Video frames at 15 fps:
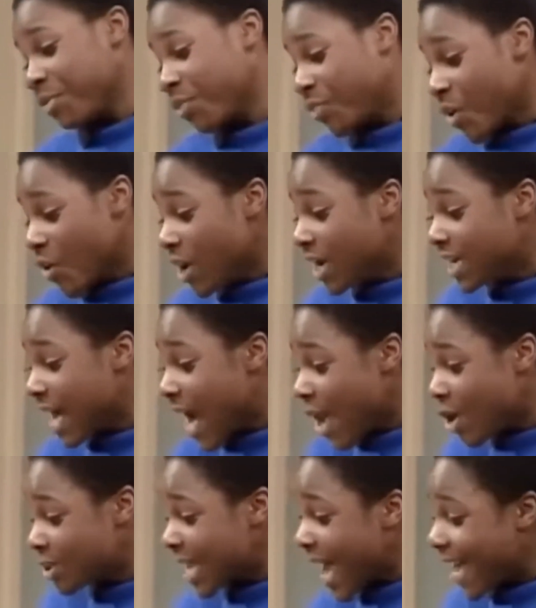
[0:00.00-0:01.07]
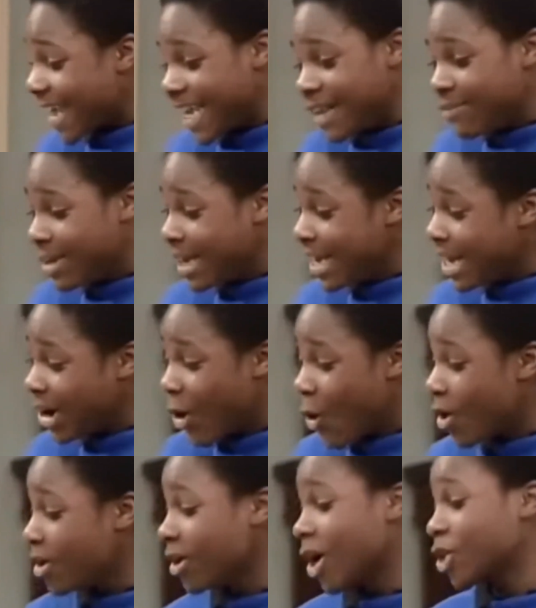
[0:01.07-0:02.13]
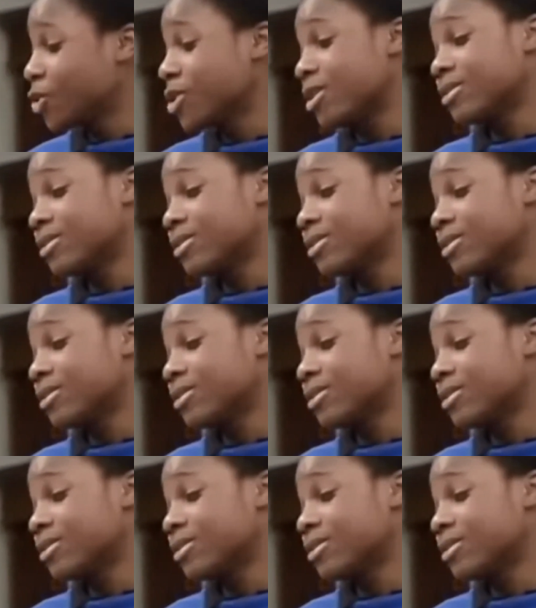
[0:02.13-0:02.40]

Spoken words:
They grew louder. The more the official